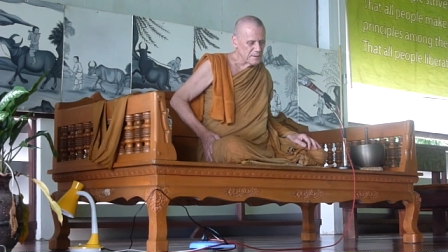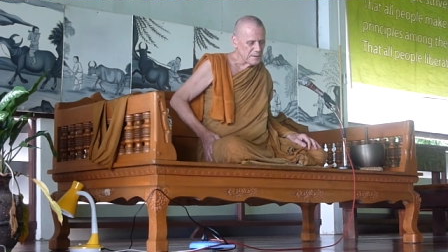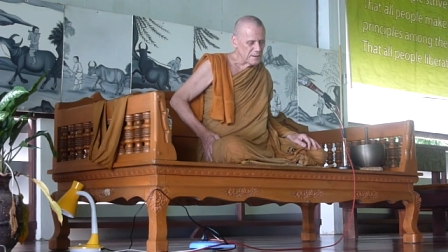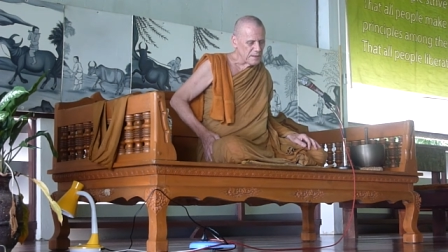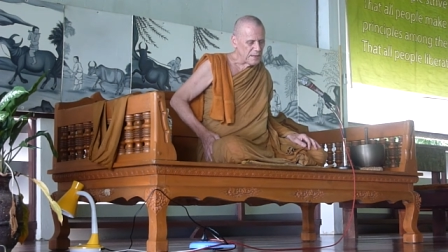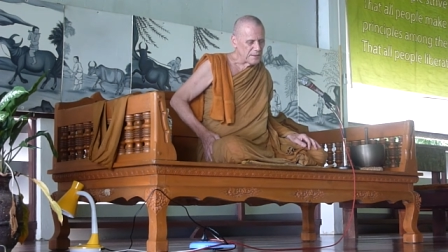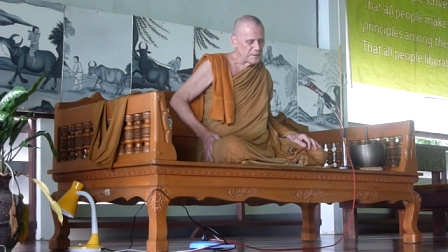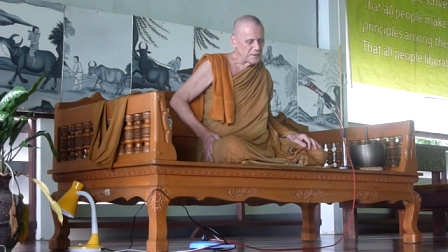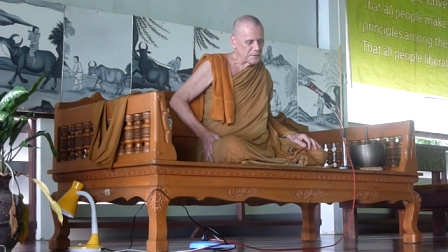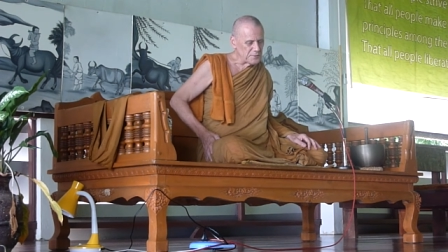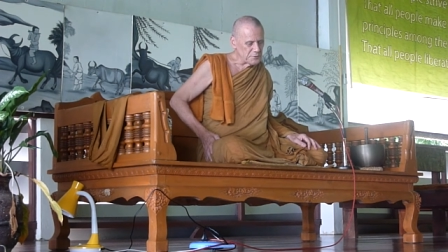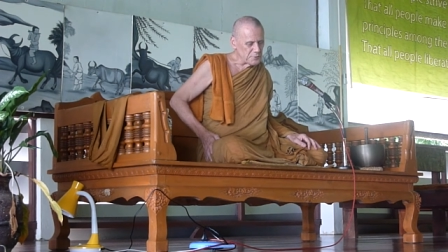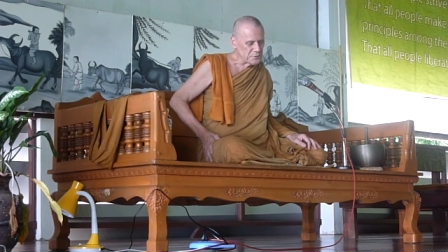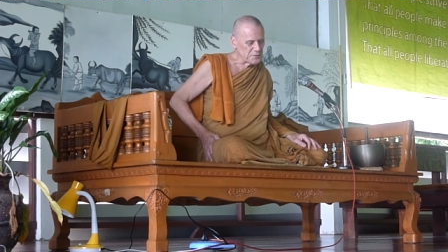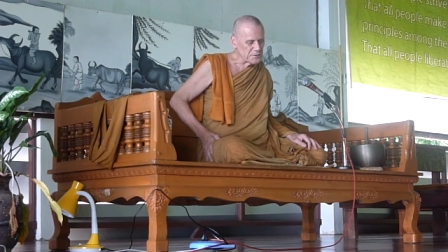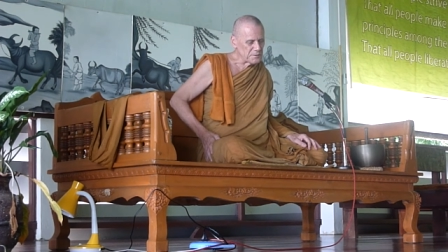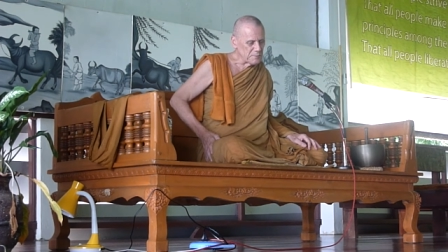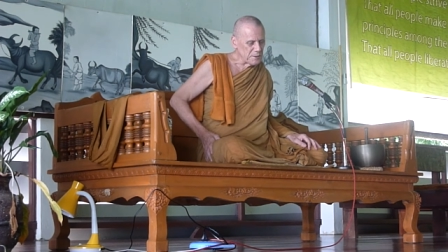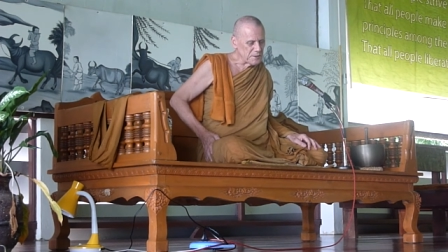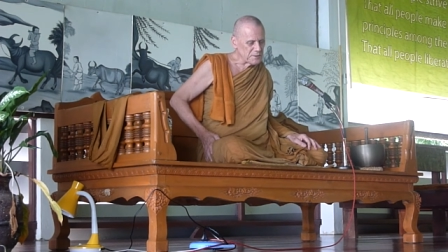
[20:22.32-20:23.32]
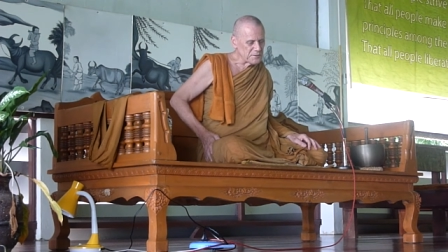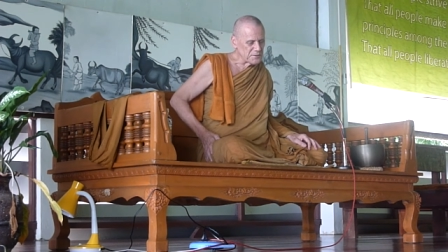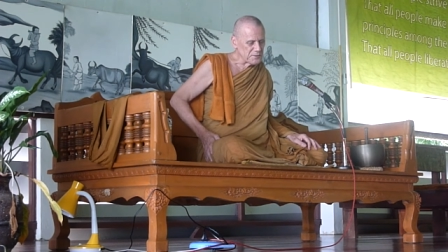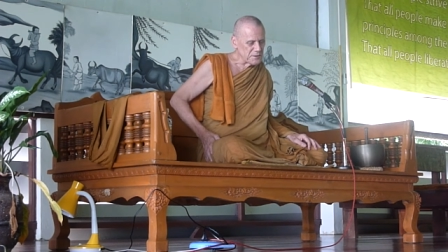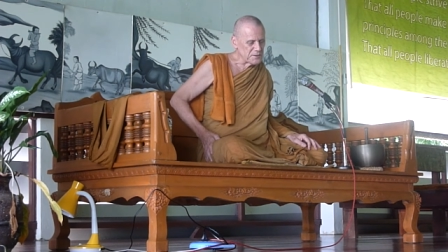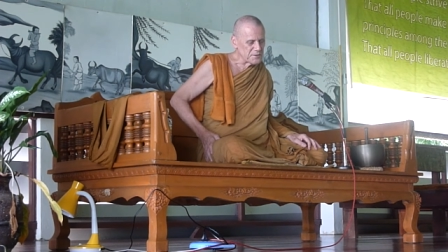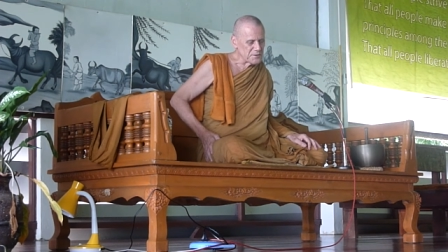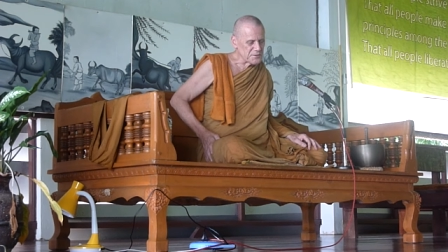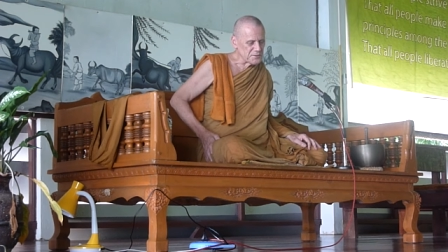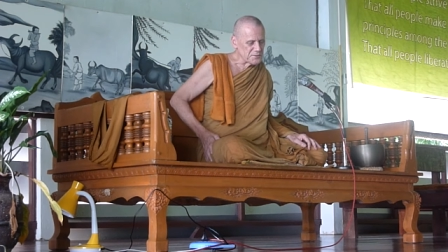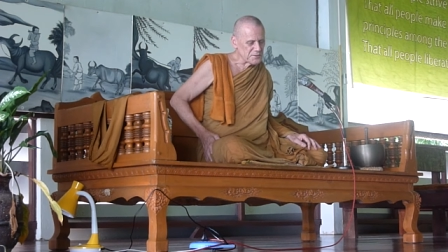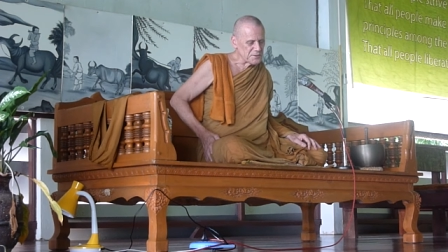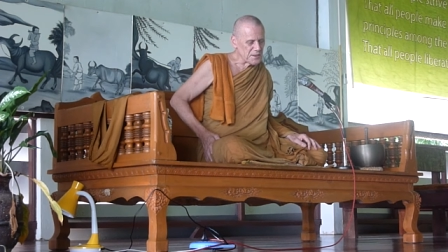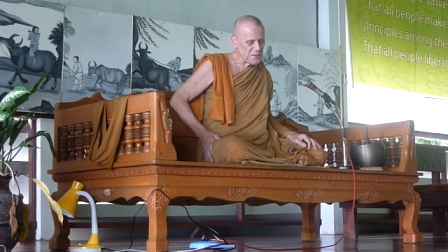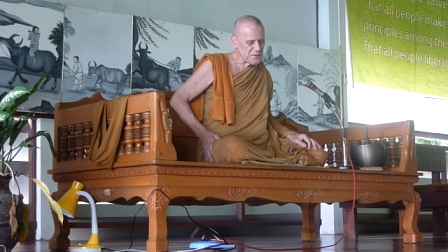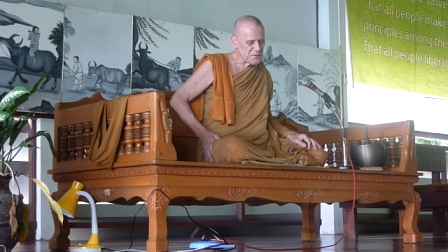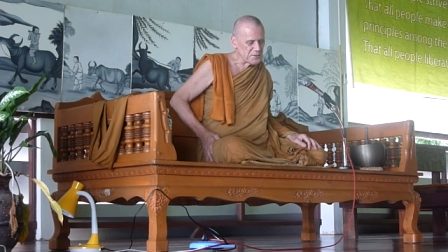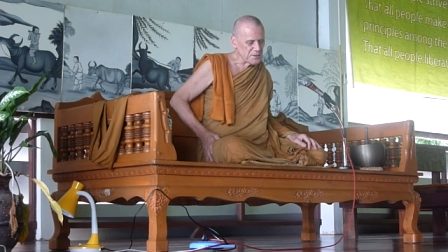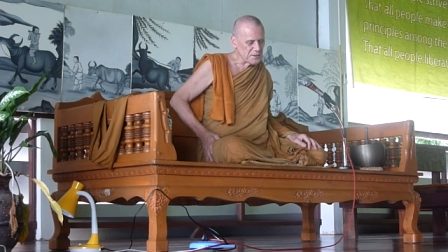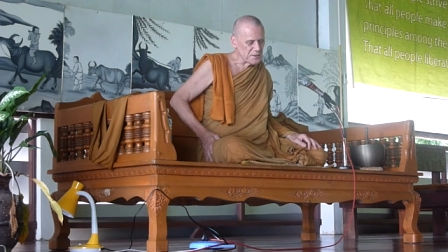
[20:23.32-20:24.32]
And I used a meditation
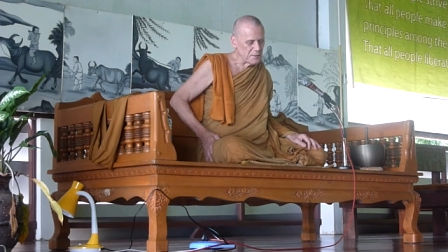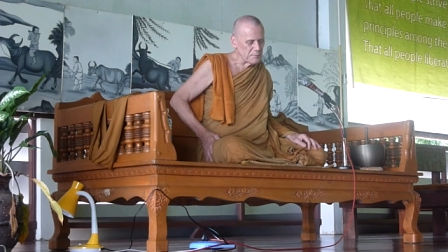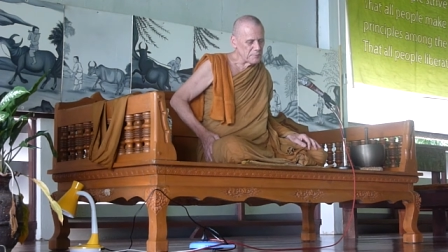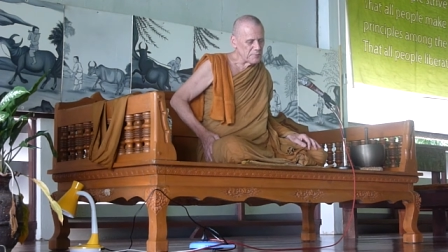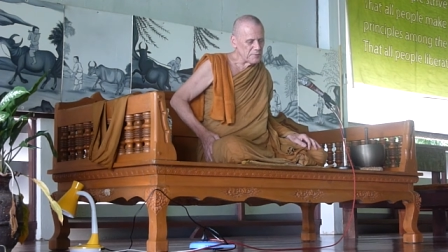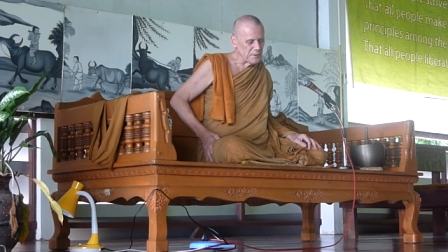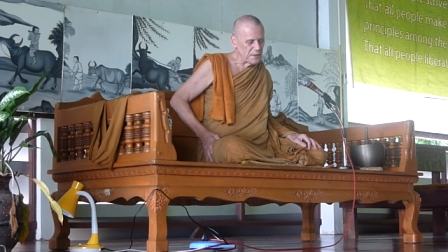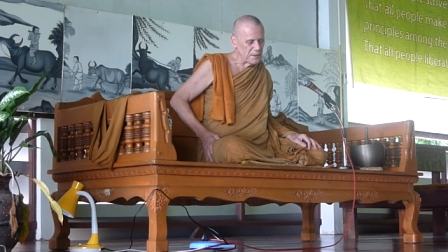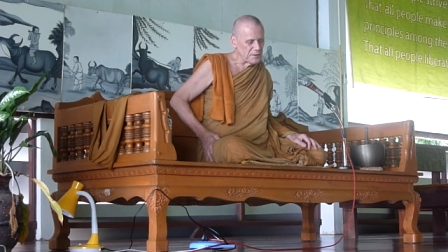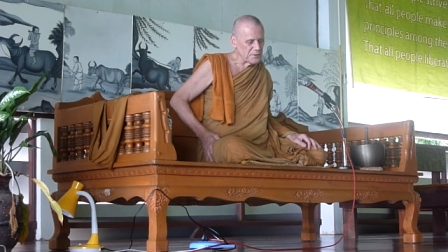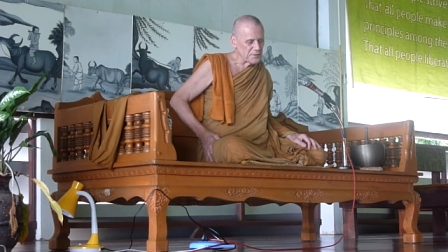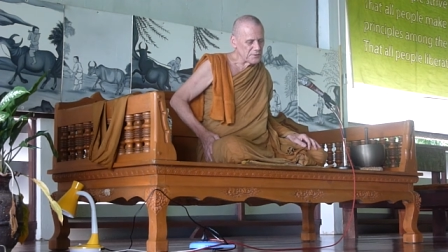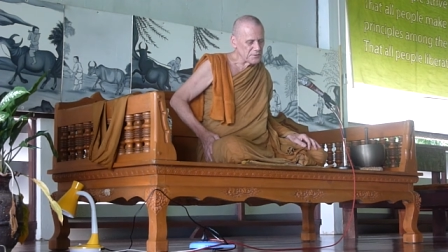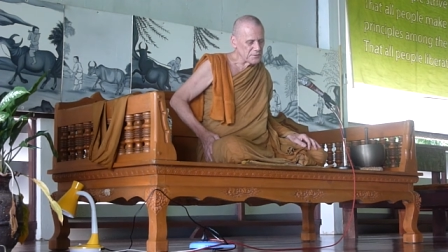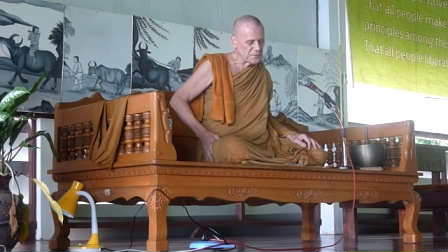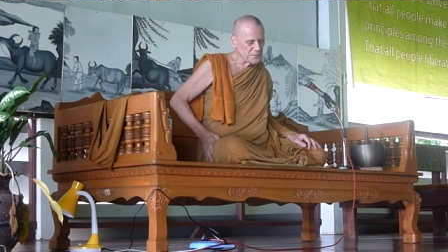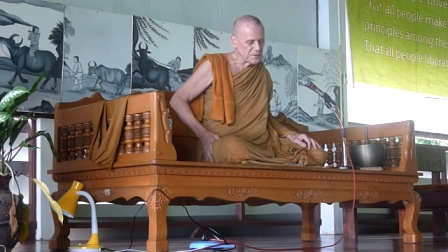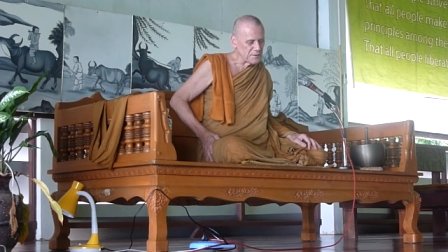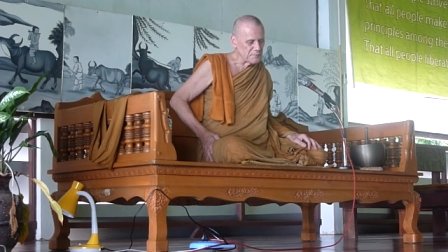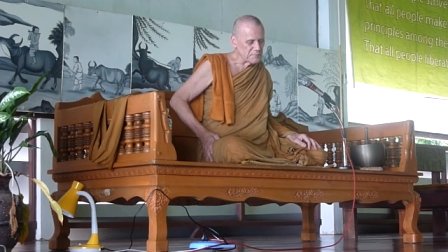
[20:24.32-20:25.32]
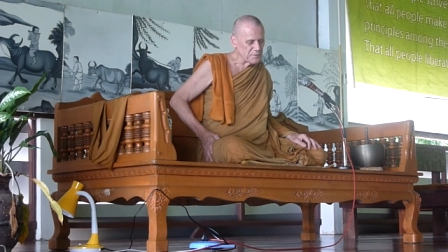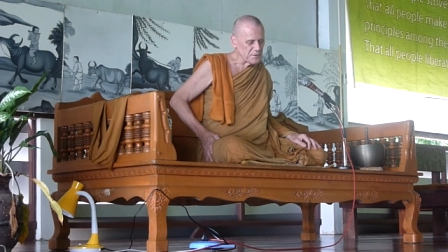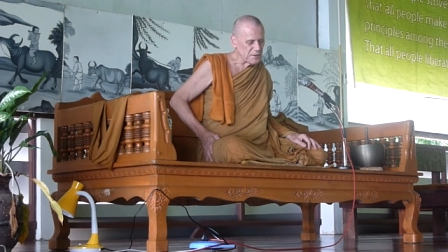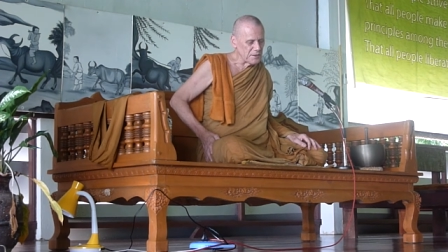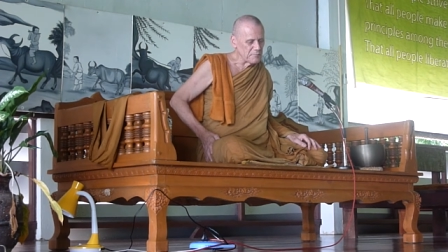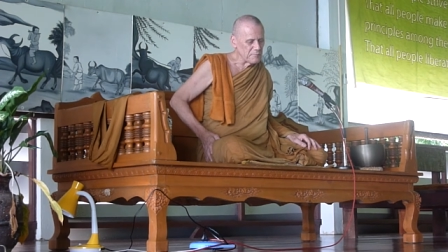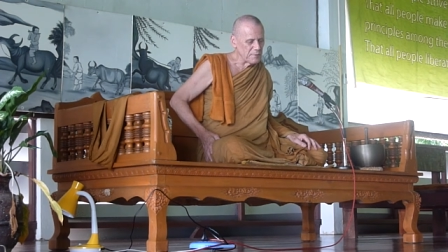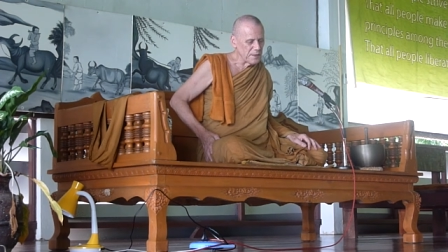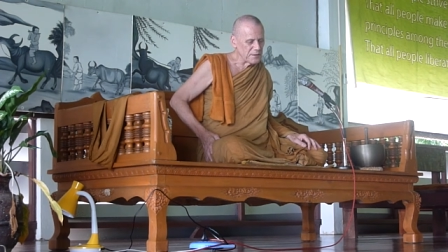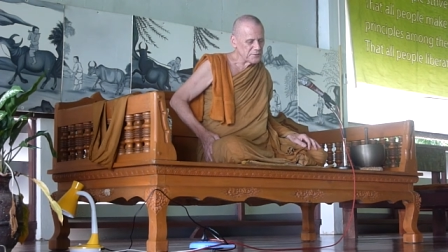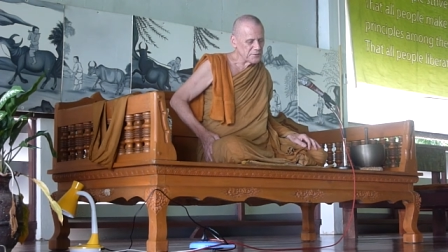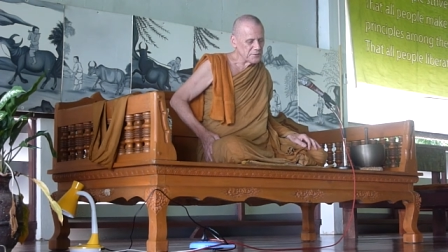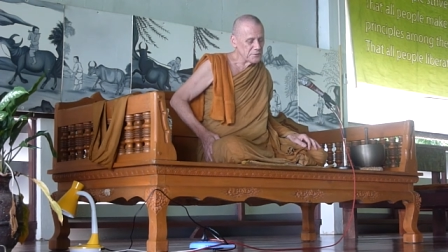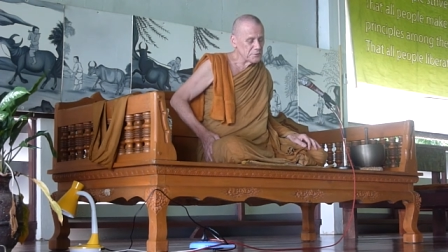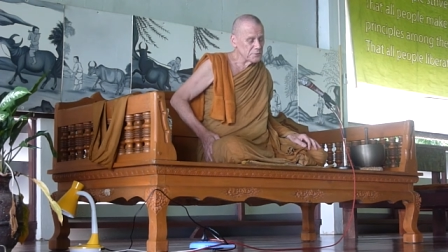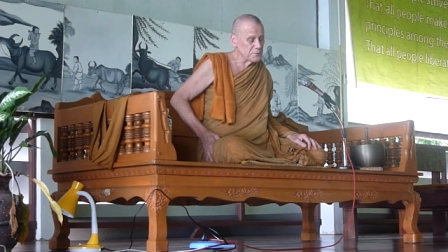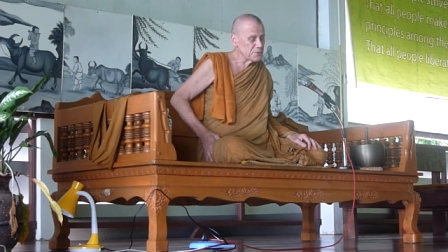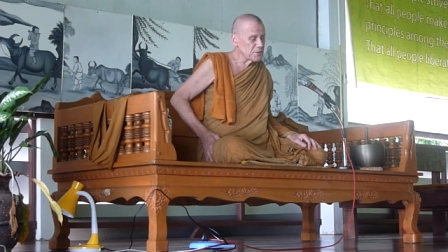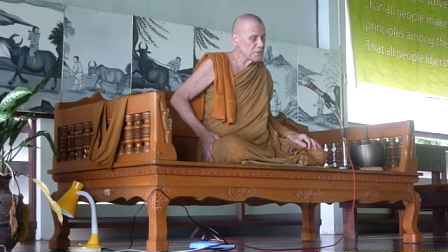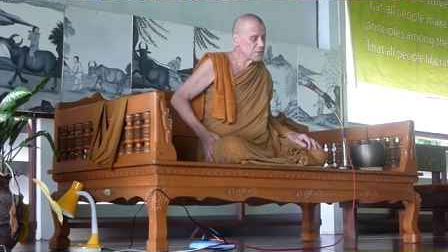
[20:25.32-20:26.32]
session a couple of hours some time back to
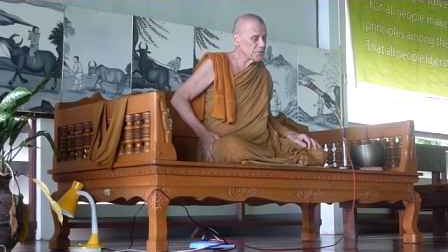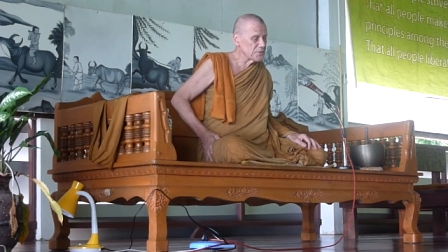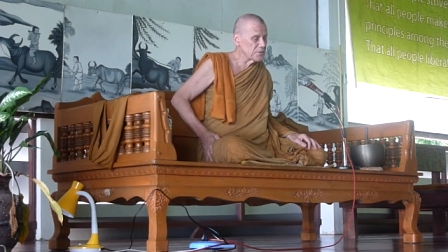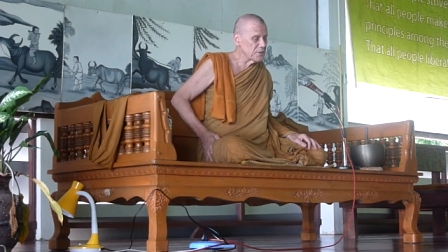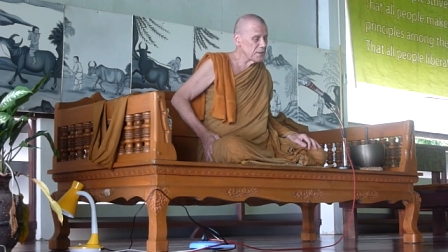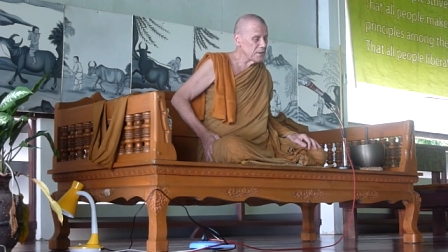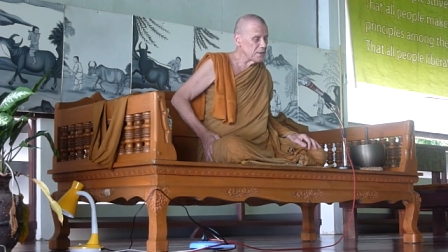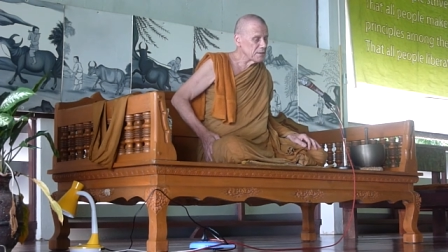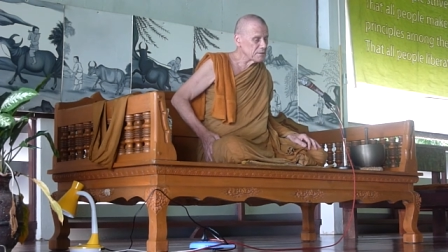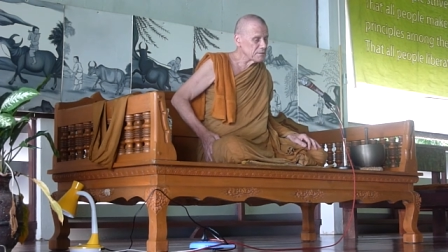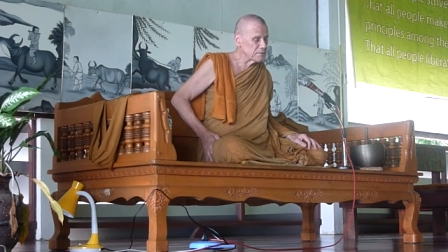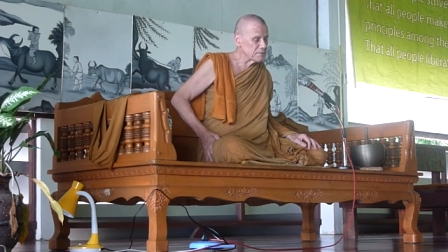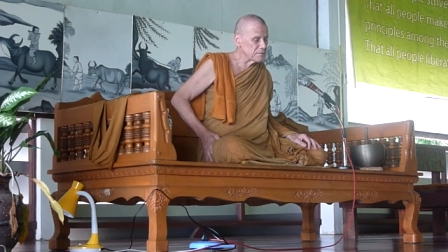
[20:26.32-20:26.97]
do just that,